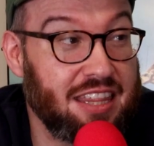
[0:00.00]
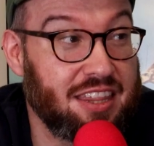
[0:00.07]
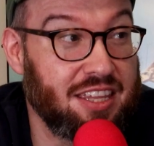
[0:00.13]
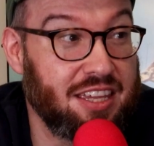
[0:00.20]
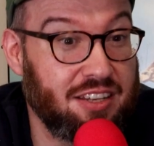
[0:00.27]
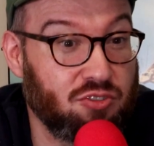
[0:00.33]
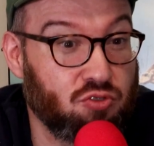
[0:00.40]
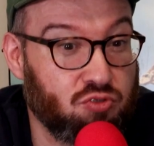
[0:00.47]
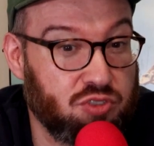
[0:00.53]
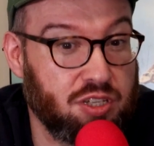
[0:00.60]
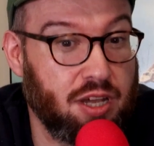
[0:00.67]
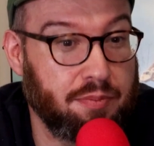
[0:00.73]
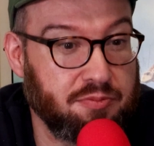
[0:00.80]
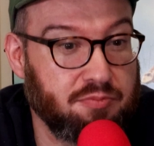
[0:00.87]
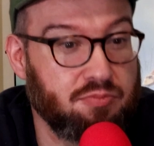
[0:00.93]
that
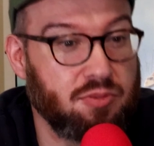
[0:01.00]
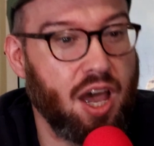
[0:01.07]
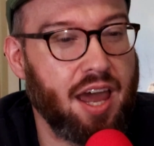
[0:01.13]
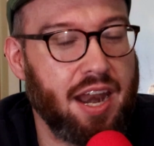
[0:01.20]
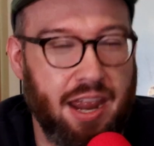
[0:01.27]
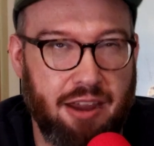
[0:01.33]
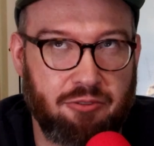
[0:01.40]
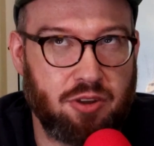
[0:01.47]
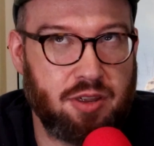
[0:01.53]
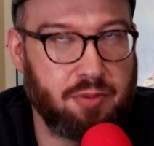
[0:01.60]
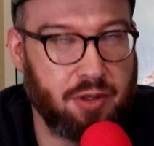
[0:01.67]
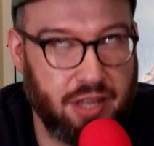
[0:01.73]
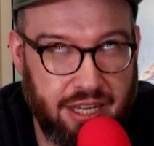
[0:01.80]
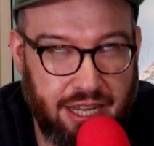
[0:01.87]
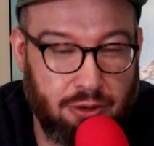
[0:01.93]
stopped, not every,
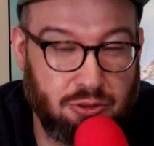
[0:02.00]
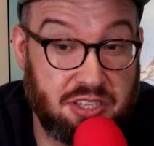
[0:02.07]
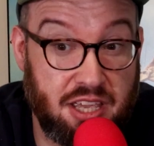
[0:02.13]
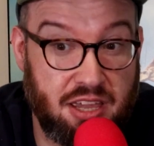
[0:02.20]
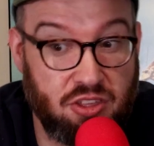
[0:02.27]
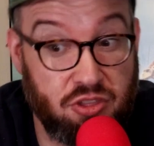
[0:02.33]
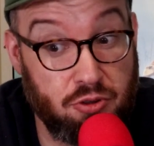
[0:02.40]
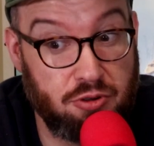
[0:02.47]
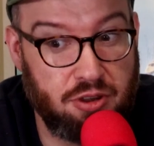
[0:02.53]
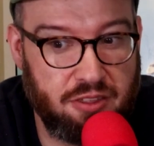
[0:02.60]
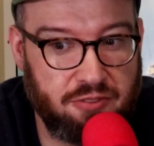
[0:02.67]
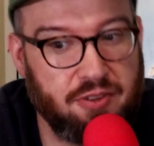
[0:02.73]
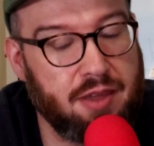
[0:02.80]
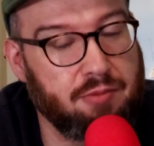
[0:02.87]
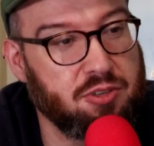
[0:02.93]
but like I will say a third of
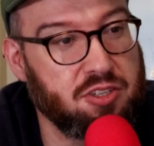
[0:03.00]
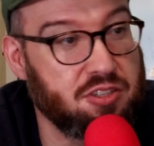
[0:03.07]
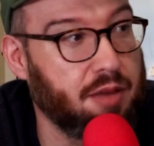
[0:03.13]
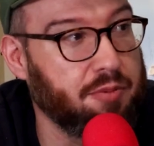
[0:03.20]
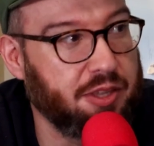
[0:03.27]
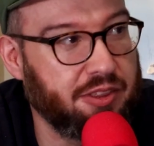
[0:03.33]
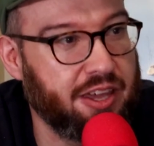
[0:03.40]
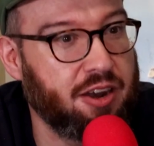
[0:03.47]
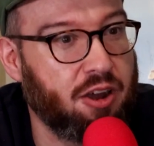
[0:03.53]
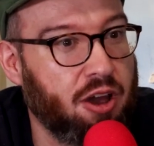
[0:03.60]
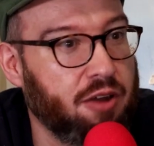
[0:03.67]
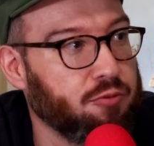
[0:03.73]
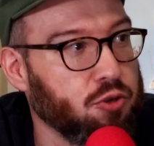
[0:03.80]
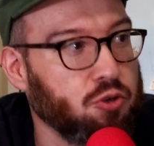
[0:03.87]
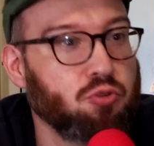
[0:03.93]
the family stopping in that
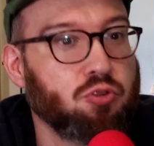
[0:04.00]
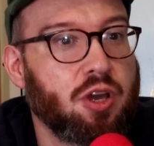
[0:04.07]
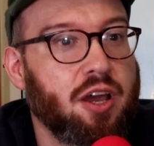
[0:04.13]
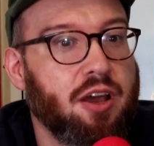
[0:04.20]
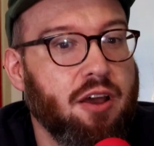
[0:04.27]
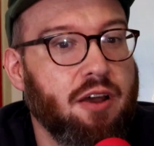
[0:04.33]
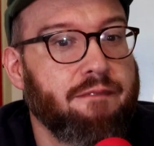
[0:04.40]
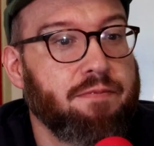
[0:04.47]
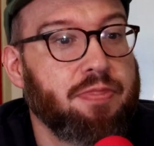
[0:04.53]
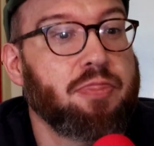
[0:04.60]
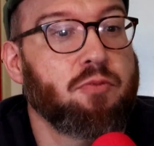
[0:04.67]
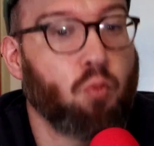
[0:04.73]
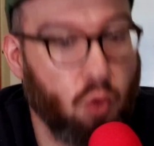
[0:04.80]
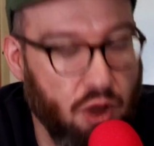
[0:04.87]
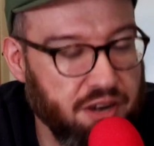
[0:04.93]
en route,
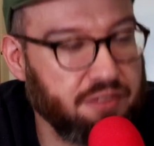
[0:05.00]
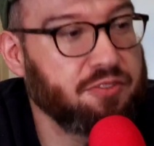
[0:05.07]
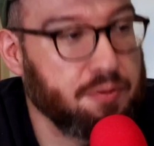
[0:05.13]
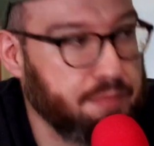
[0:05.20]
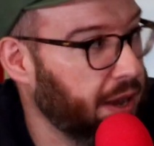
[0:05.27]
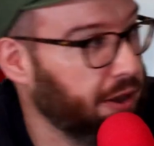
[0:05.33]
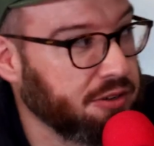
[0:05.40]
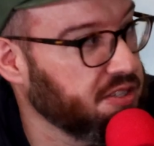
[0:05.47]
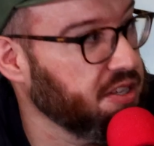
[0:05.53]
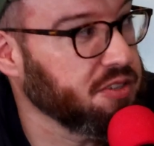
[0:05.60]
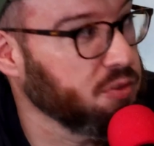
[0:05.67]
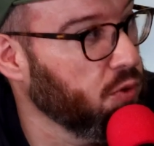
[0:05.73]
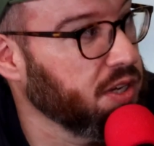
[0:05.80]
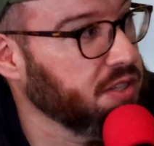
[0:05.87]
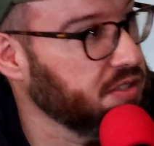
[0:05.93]
one of the parents
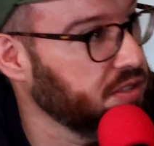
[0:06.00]
doesn't want to